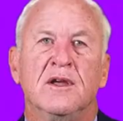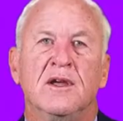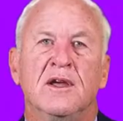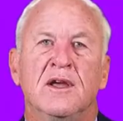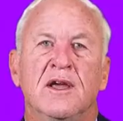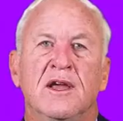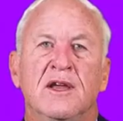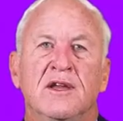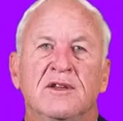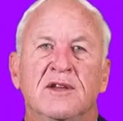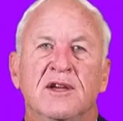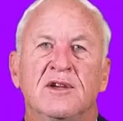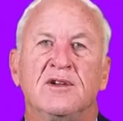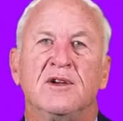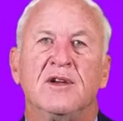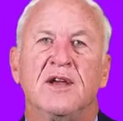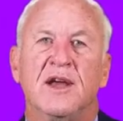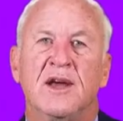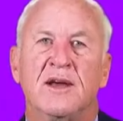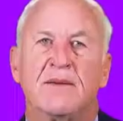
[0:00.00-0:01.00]
an
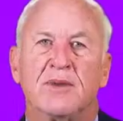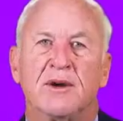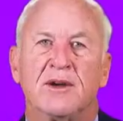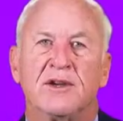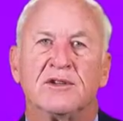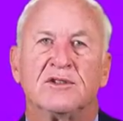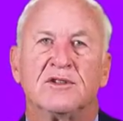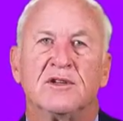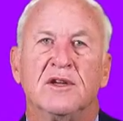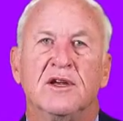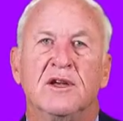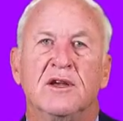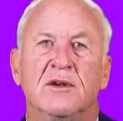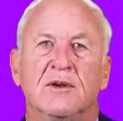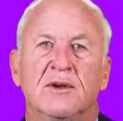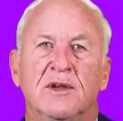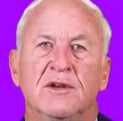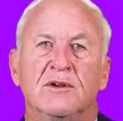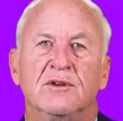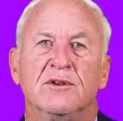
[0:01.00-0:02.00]
intentionally unpolished,
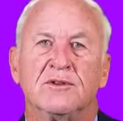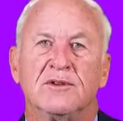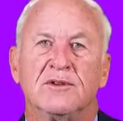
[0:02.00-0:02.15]
beam-driven